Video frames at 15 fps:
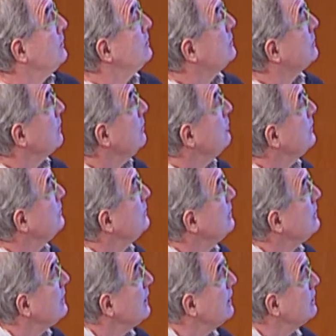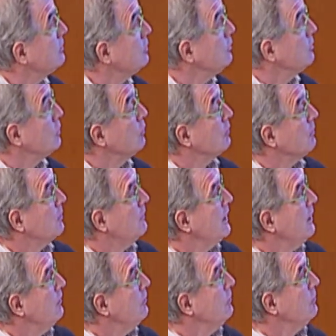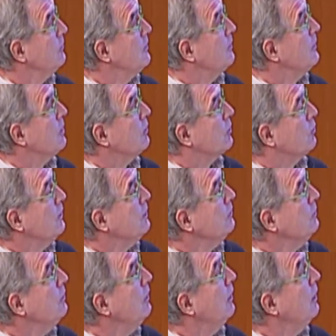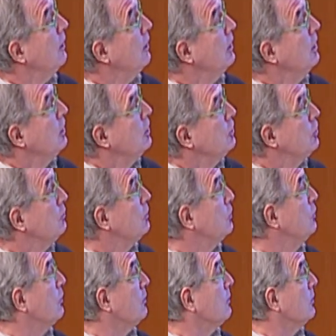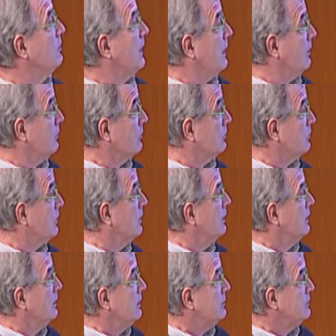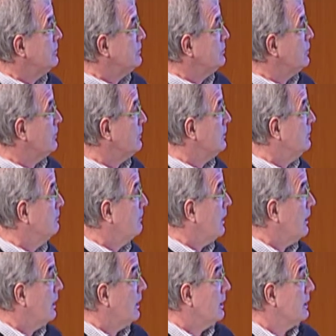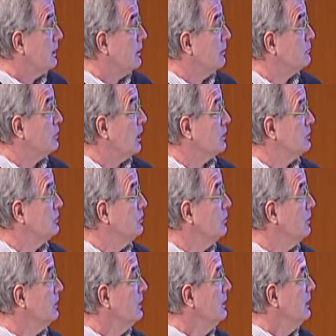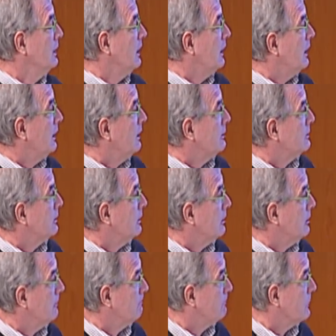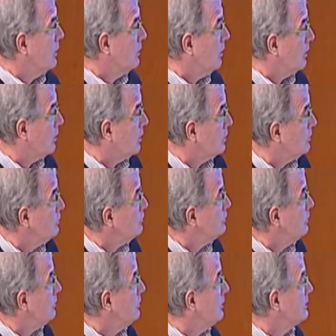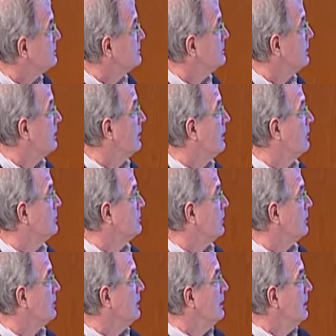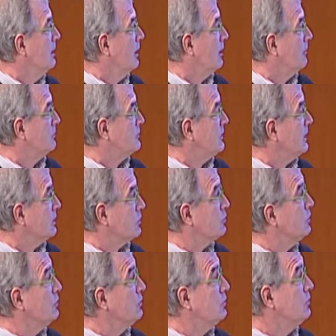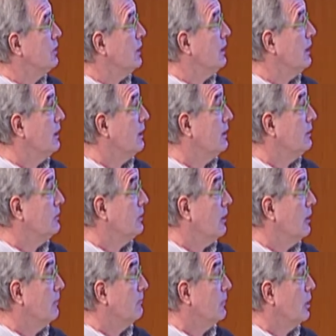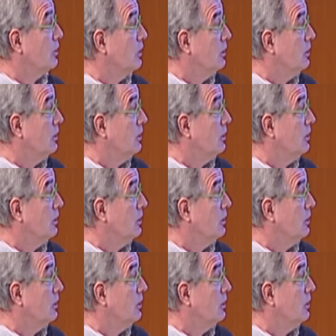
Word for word: start with synthetic tumor normal pairs, then we go to real uh, tumor normal pairs. This is driven by um, Josh Stuart at um, uh, US, uh, sorry, um, Santa Cruz and um,